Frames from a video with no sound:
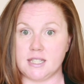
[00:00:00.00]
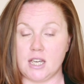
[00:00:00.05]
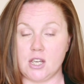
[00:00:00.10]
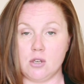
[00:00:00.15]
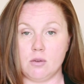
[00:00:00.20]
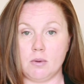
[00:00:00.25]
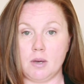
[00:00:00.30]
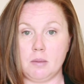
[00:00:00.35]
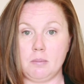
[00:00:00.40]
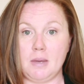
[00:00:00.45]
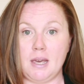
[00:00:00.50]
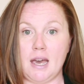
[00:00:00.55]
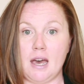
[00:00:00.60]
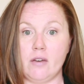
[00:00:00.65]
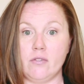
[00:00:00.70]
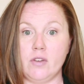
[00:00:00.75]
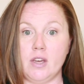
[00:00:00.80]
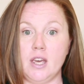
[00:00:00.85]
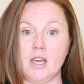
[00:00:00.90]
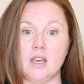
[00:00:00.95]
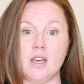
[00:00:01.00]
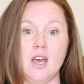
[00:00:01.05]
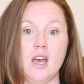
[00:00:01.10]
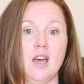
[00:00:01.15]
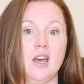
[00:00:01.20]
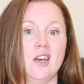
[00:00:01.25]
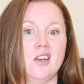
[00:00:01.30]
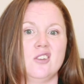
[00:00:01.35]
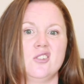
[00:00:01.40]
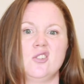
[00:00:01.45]
that you might be having.
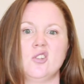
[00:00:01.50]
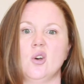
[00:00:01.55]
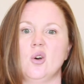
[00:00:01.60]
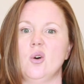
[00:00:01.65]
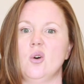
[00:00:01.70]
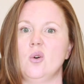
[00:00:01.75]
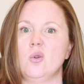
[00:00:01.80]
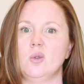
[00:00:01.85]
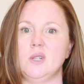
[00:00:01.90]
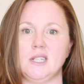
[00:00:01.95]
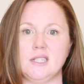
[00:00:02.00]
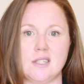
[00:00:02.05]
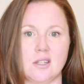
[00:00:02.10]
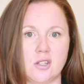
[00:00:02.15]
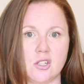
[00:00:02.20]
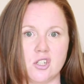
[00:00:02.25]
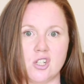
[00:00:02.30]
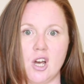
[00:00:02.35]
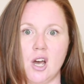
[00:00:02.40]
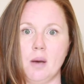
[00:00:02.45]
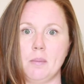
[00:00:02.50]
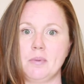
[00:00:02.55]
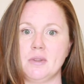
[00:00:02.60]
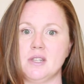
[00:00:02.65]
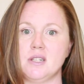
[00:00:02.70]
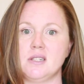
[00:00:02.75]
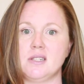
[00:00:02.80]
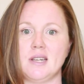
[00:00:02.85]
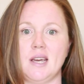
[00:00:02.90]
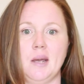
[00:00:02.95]
So leaks at the top
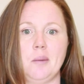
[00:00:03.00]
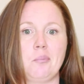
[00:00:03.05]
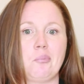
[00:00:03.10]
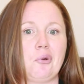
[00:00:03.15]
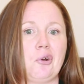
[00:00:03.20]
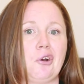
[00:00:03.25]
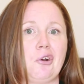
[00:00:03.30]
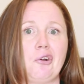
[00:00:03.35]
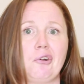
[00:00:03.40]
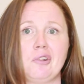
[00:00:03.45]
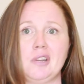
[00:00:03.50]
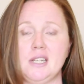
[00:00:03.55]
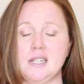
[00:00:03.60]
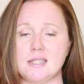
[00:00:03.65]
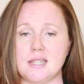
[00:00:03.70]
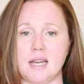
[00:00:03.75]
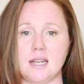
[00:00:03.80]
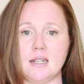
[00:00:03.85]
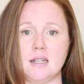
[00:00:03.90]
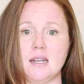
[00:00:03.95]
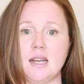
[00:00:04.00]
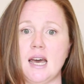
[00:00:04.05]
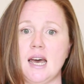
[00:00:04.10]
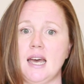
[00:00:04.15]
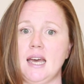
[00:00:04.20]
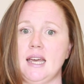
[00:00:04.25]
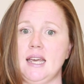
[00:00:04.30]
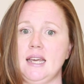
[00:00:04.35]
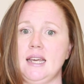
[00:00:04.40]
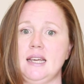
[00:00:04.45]
of the diaper, leaks at
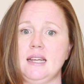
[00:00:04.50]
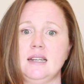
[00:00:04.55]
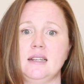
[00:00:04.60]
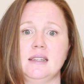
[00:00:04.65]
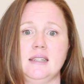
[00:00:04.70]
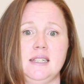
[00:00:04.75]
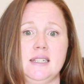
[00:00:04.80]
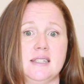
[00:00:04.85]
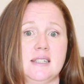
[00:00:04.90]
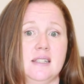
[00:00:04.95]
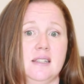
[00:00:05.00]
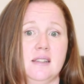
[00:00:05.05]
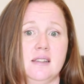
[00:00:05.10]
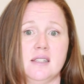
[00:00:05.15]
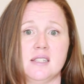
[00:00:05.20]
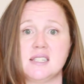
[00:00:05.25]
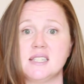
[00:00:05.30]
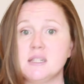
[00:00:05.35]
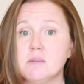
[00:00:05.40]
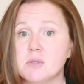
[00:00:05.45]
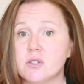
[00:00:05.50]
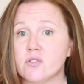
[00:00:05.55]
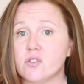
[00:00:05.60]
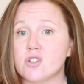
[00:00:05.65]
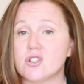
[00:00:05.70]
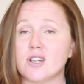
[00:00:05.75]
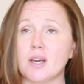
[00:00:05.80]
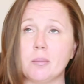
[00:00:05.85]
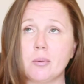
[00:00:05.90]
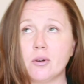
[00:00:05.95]
night, leaks in the seams of
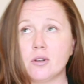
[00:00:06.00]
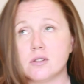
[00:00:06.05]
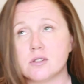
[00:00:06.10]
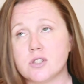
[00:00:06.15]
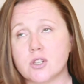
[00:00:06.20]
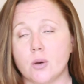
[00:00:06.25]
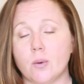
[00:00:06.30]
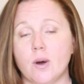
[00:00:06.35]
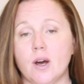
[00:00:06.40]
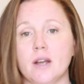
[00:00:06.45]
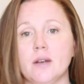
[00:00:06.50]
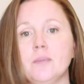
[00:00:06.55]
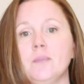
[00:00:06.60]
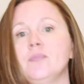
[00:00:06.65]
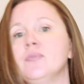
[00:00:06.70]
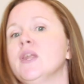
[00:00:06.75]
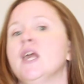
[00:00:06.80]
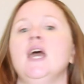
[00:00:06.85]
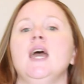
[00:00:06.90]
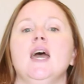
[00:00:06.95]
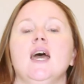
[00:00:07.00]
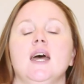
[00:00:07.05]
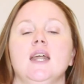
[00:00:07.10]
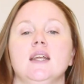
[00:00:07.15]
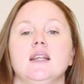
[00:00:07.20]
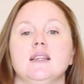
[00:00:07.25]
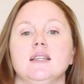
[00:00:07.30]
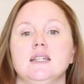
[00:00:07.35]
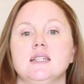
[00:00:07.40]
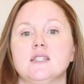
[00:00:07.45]
your diaper, and so on.
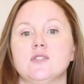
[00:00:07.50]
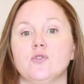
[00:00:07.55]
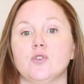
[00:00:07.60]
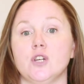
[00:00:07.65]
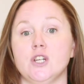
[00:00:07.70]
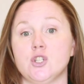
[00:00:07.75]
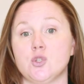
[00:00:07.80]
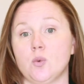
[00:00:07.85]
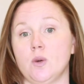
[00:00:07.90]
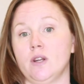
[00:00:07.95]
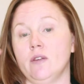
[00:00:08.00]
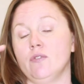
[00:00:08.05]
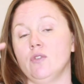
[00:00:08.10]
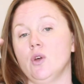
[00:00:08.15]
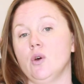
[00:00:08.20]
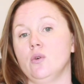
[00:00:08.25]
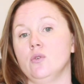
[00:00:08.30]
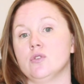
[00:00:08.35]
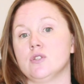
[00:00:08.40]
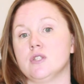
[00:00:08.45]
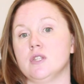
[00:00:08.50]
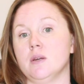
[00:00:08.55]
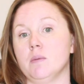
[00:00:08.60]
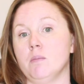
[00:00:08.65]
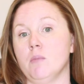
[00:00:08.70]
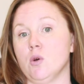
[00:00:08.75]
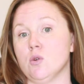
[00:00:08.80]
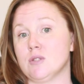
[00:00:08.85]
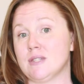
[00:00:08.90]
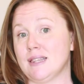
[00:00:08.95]
And it lists for each one of those
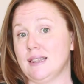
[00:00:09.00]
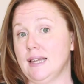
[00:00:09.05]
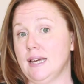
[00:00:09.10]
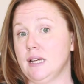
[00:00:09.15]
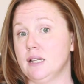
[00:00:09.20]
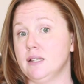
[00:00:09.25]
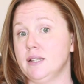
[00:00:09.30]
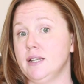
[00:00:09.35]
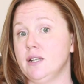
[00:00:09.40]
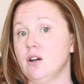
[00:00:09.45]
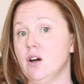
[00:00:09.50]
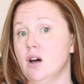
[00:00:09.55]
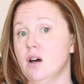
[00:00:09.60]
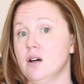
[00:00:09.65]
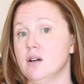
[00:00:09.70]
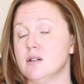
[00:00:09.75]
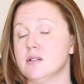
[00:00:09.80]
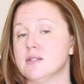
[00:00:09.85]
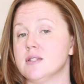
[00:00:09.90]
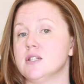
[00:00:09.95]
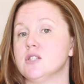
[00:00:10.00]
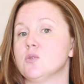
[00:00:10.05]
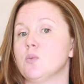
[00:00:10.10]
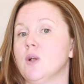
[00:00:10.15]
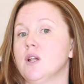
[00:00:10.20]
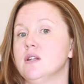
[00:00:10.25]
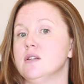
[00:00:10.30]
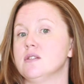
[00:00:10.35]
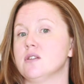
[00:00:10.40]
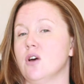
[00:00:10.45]
the most likely cause, as
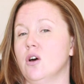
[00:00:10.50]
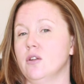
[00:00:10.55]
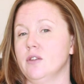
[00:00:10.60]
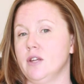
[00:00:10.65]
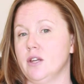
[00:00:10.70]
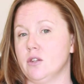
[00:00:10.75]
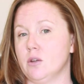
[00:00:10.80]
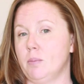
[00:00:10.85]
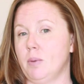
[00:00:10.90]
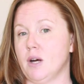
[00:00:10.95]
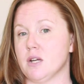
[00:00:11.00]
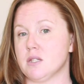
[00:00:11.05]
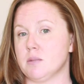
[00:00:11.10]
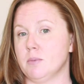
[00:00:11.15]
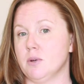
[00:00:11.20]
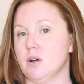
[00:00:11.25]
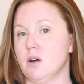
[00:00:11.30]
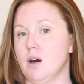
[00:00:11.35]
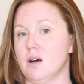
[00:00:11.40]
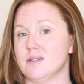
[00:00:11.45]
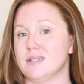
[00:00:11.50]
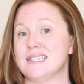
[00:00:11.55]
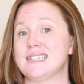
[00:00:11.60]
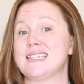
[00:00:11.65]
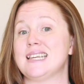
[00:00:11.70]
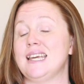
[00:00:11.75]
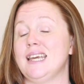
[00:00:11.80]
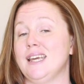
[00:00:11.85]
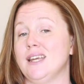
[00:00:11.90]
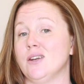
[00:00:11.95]
well as all the other possible
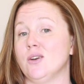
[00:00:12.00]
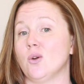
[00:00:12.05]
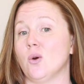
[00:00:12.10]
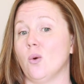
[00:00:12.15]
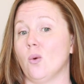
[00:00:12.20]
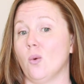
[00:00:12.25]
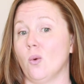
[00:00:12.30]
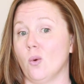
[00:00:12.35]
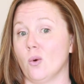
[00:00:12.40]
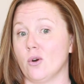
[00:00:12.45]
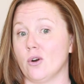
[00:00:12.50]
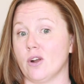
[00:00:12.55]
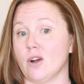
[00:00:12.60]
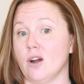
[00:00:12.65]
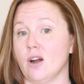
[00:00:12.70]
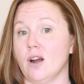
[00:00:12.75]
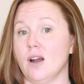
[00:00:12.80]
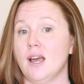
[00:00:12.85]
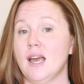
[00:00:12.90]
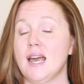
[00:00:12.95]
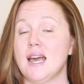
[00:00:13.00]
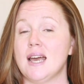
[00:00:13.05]
causes in order.